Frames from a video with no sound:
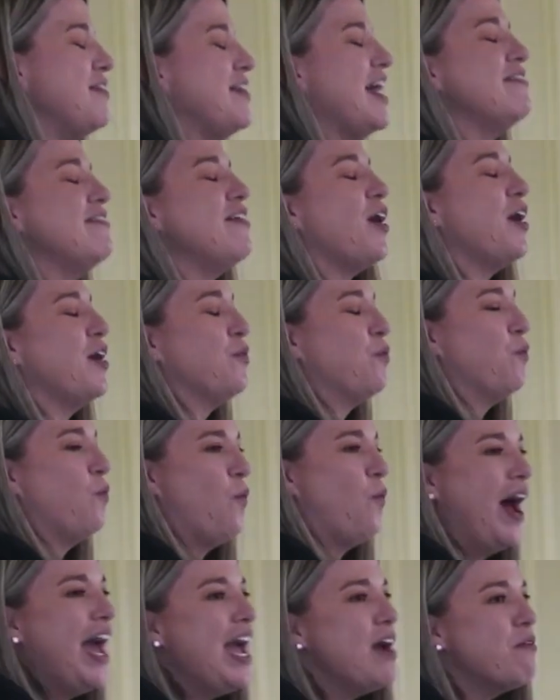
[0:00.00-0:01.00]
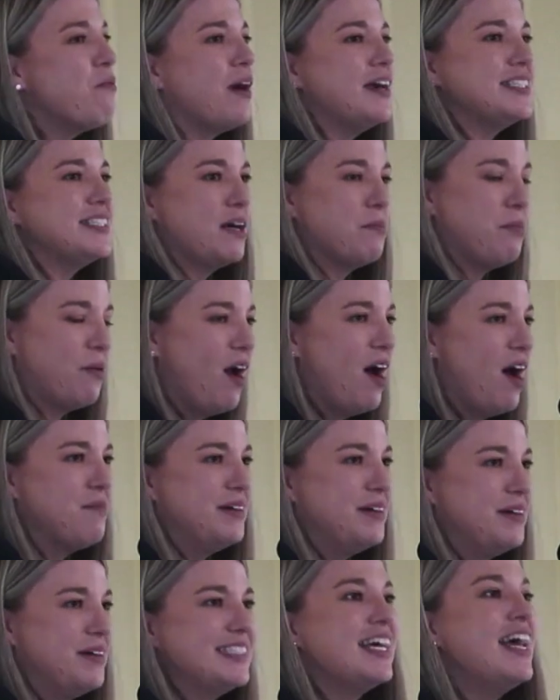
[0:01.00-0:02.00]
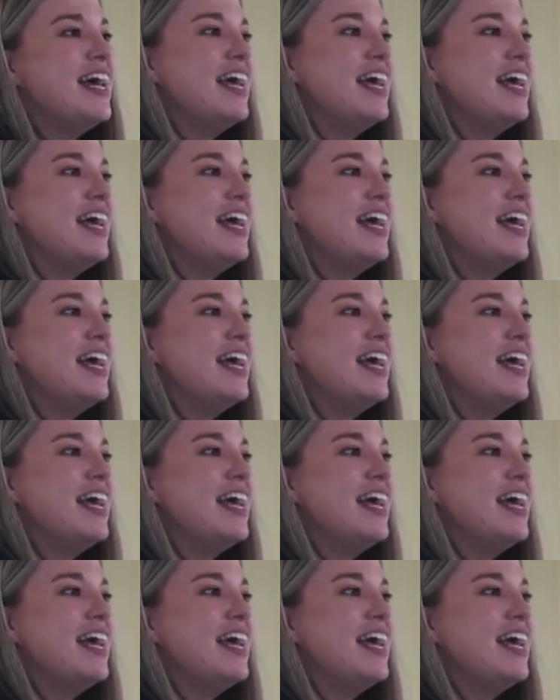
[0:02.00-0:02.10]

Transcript: They've heard way worse, I promise.